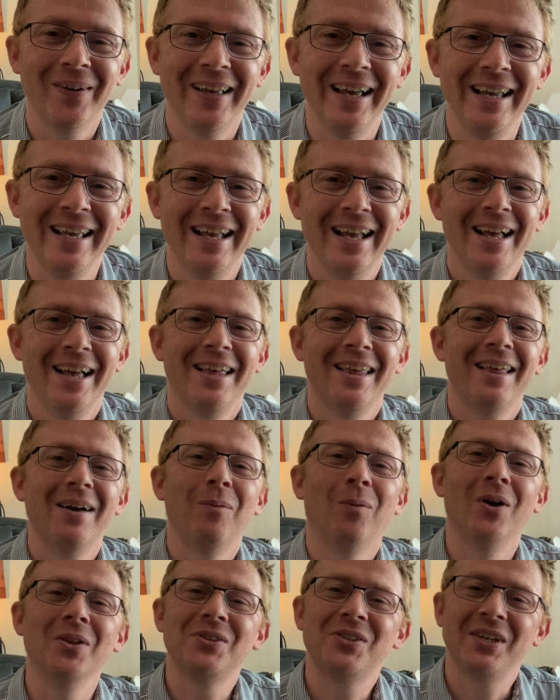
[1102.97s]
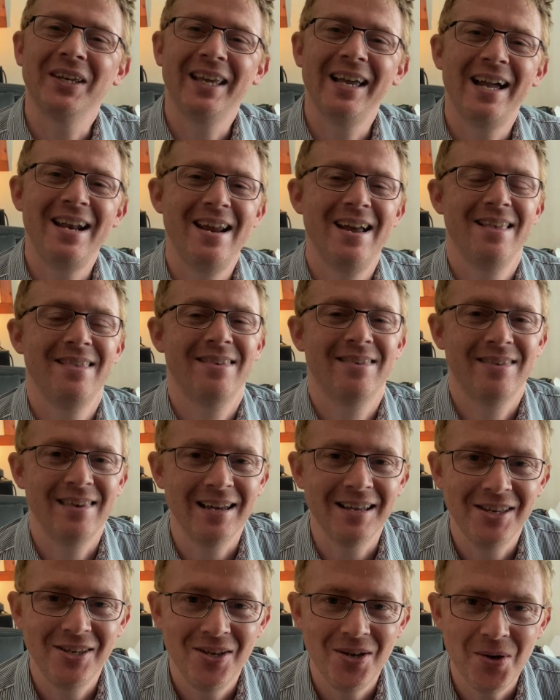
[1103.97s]
Okay, once again,
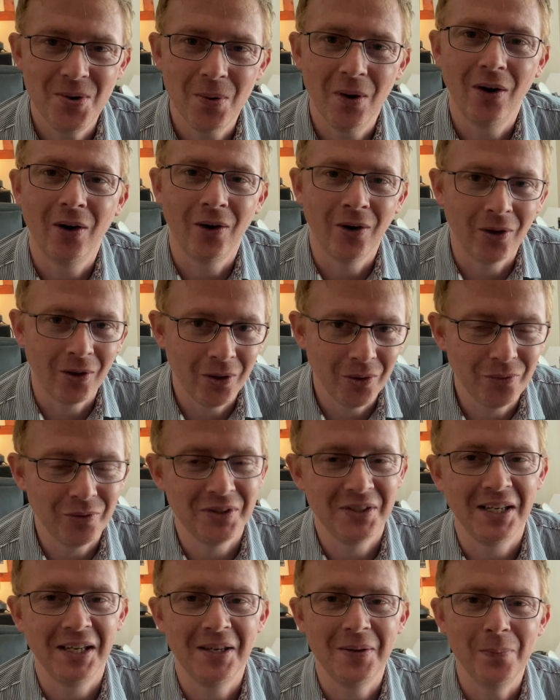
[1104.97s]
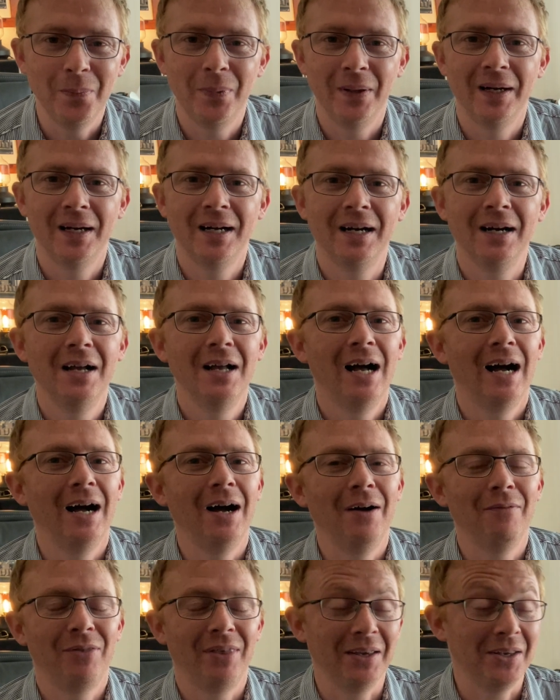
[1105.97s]
thank you all for taking part.
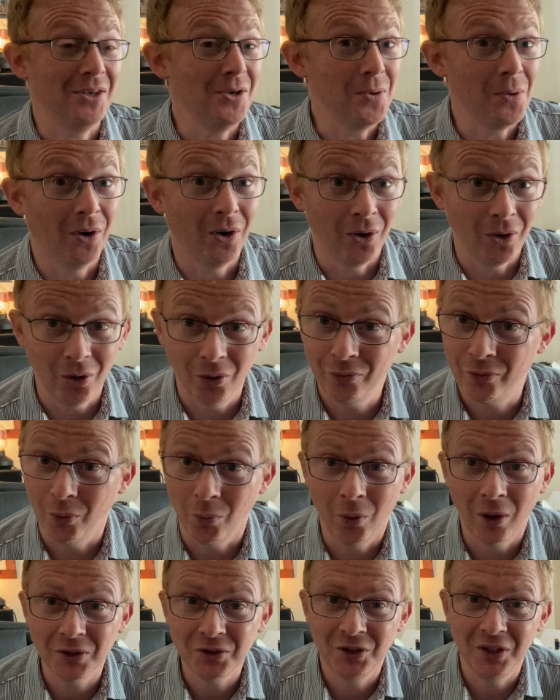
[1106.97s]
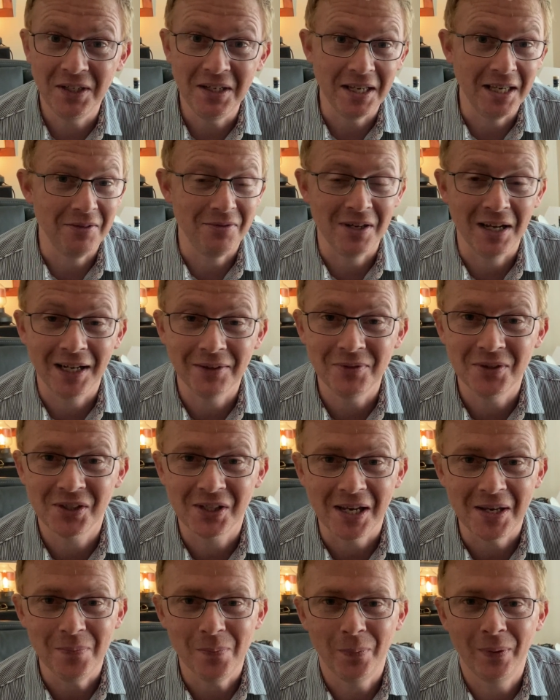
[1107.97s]
Thank you all for watching if you
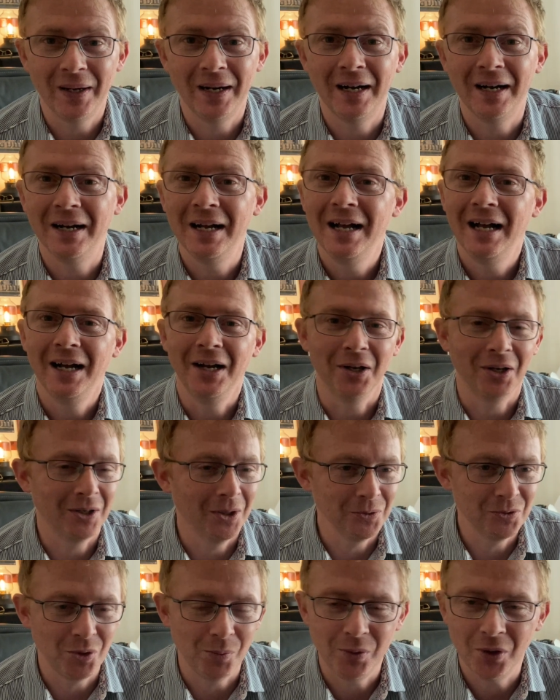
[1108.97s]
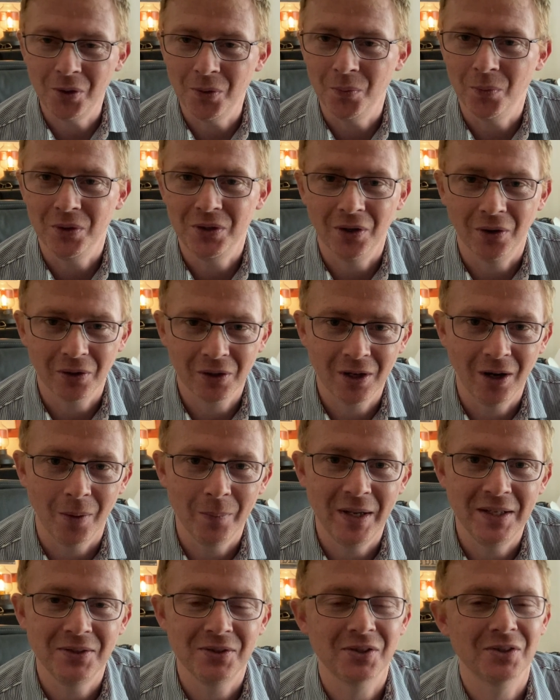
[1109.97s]
haven't taken part and contributing with your
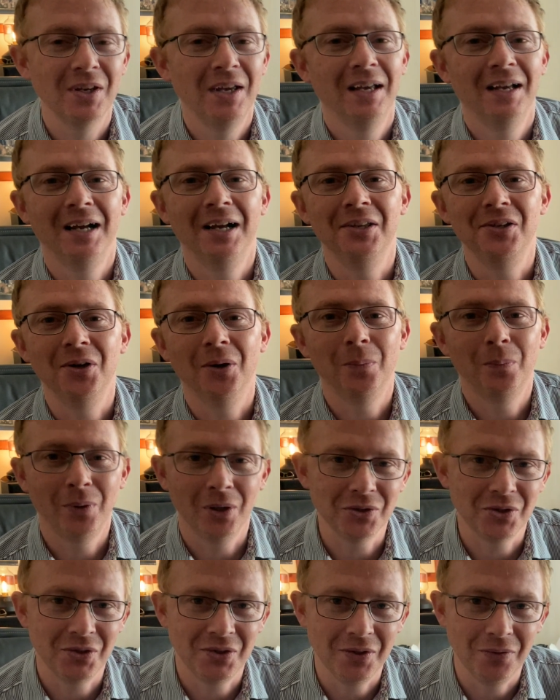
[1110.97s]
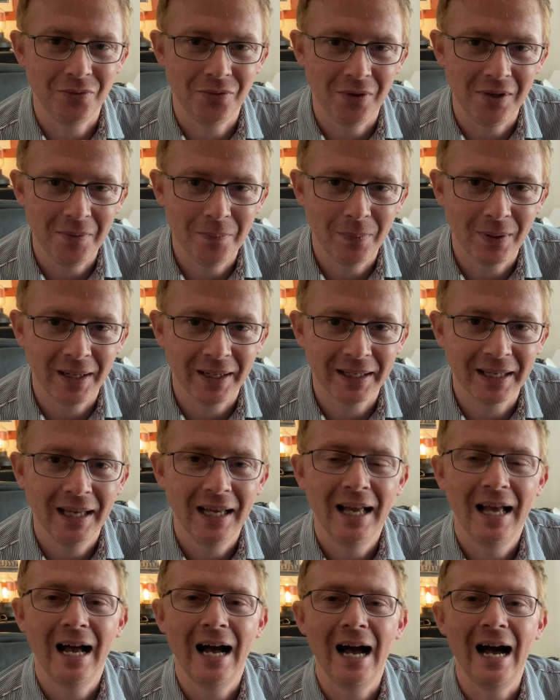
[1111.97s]
comments and your positive
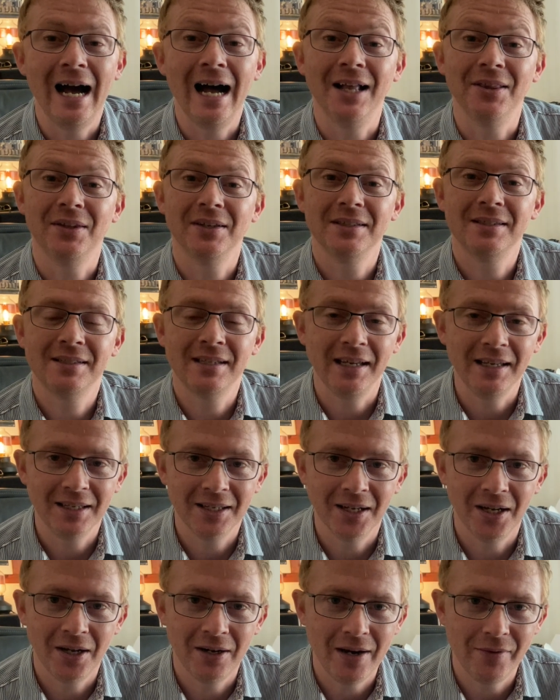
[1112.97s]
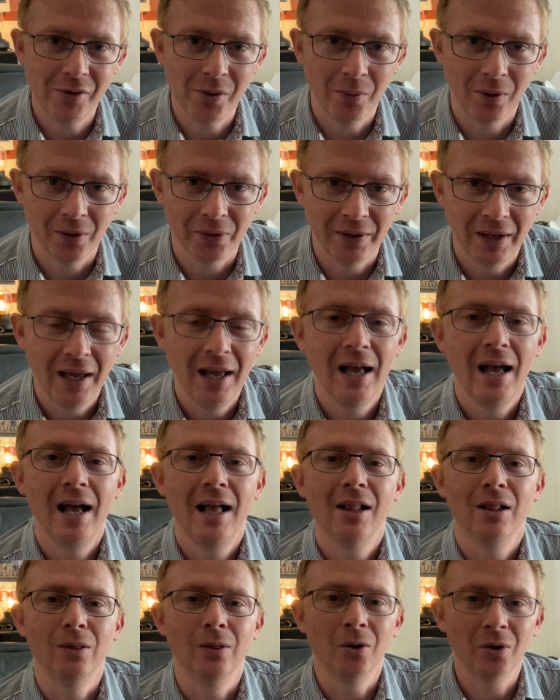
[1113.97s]
feedback. And take care, everyone.
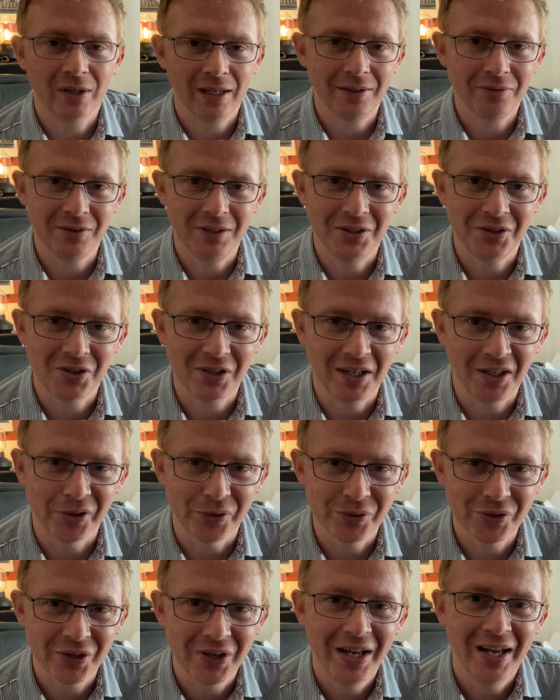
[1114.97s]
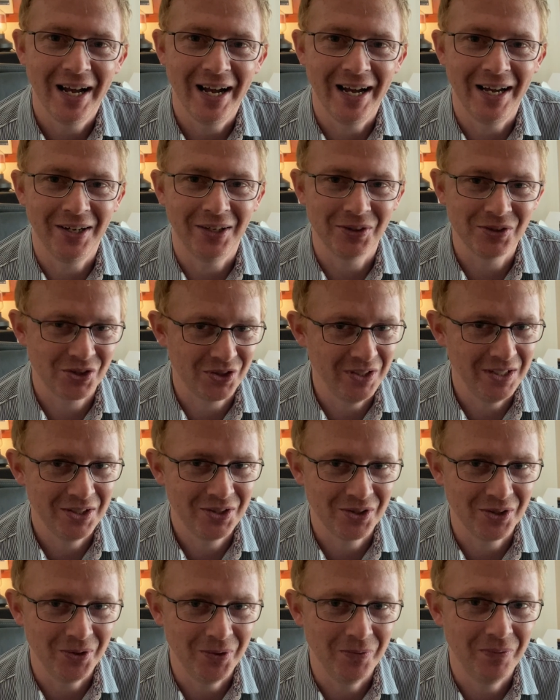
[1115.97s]
Look after yourselves, and I'll
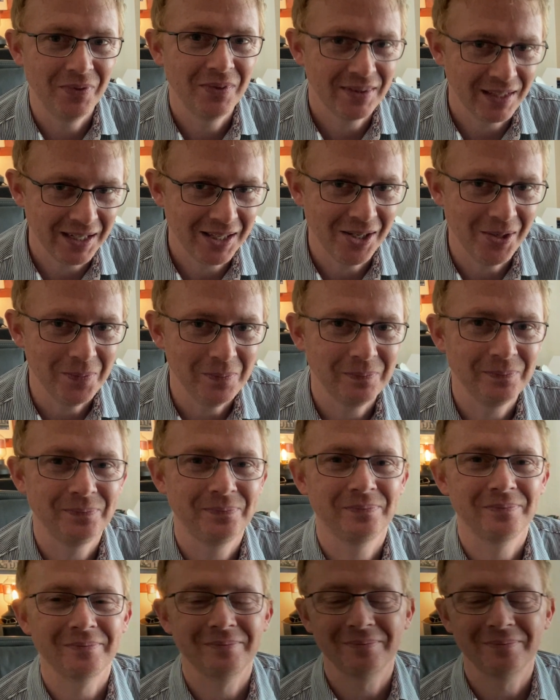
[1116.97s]
see you soon. Thank you.